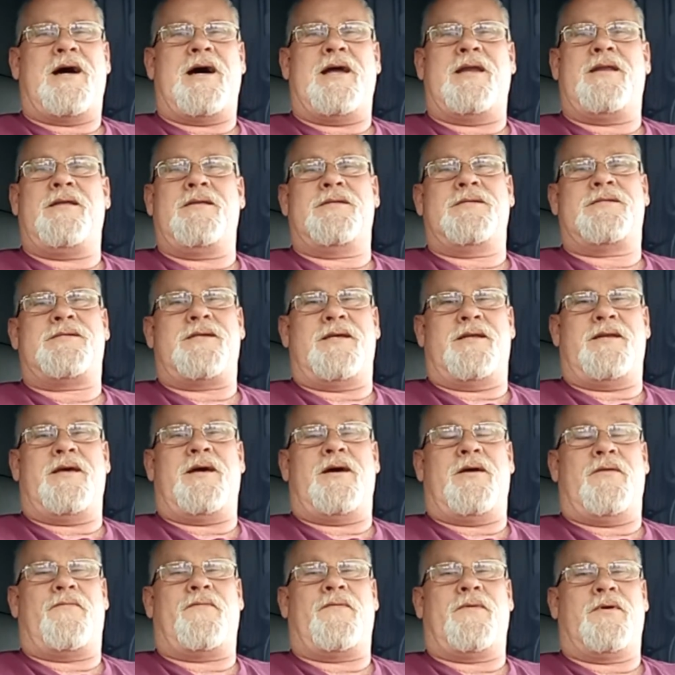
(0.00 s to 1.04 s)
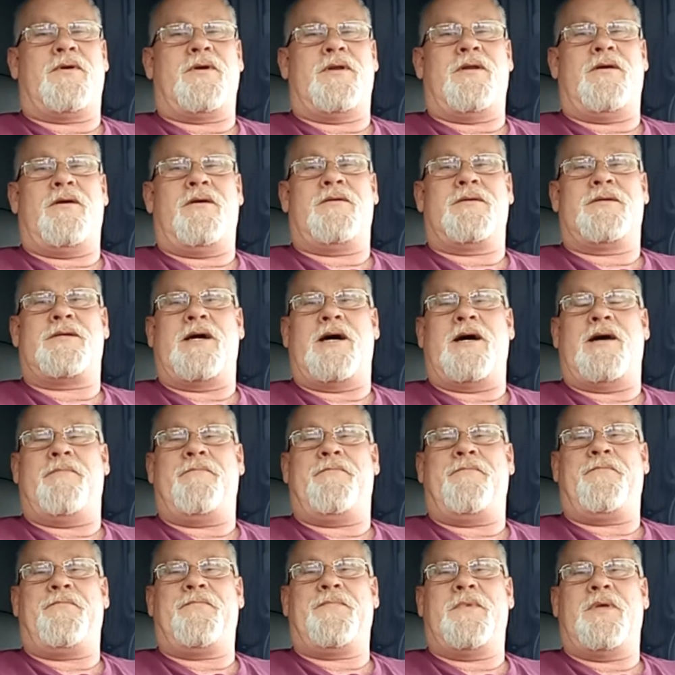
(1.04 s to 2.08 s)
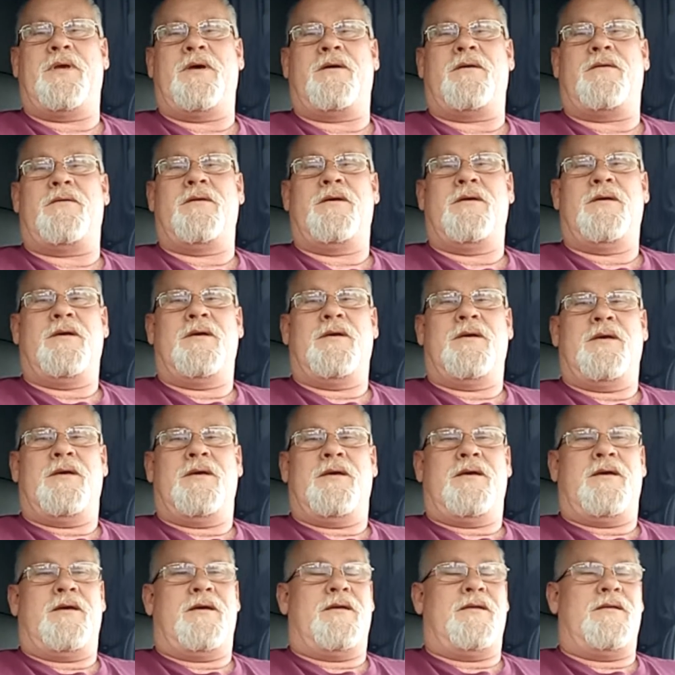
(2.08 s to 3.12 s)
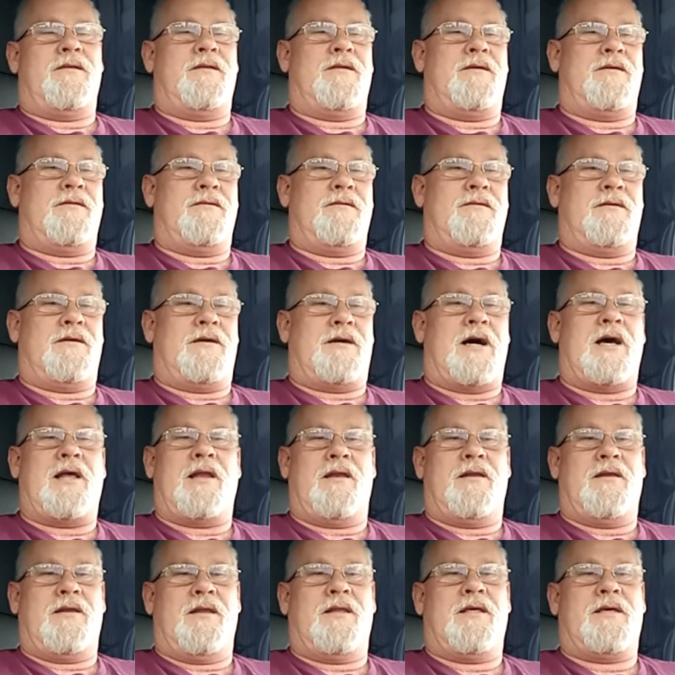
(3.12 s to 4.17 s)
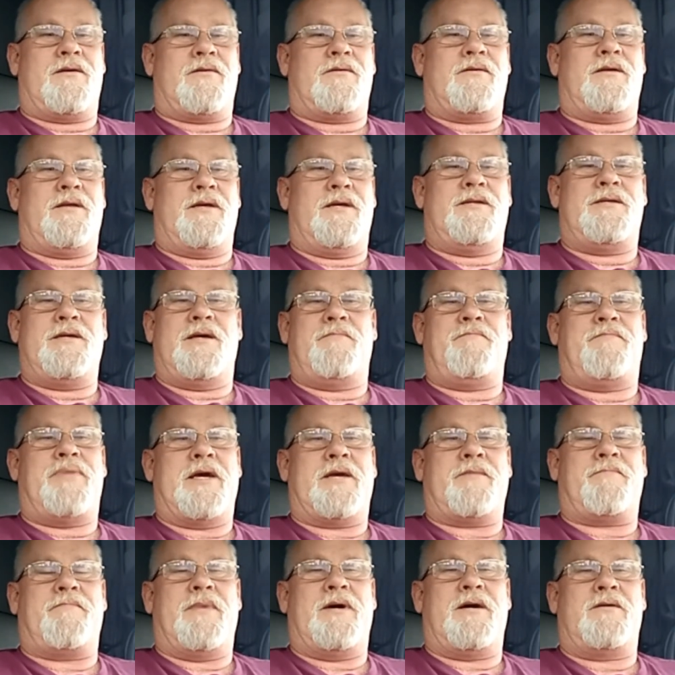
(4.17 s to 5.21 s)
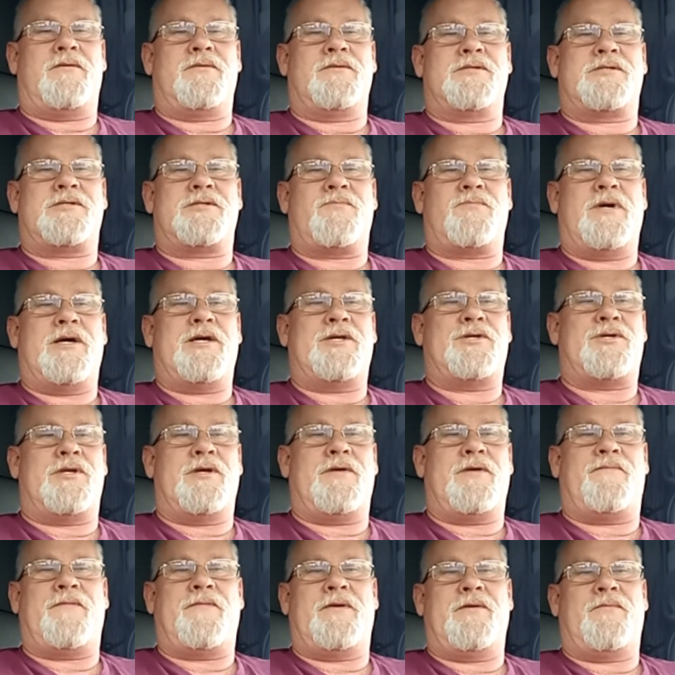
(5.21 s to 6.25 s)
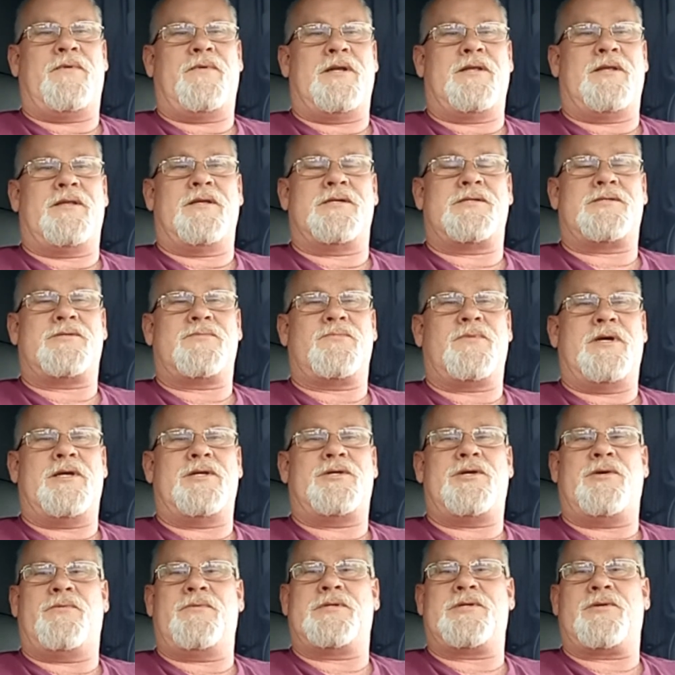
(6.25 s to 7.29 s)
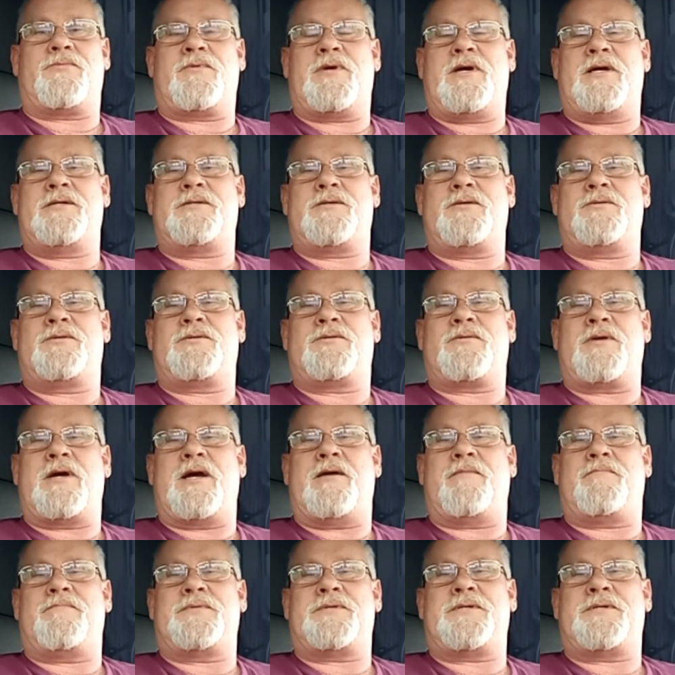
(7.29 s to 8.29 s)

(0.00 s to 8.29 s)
I didn't sit down for a good long time, you know, and I literally did pick my own switch, and if it wasn't a switch, it was a razor strap.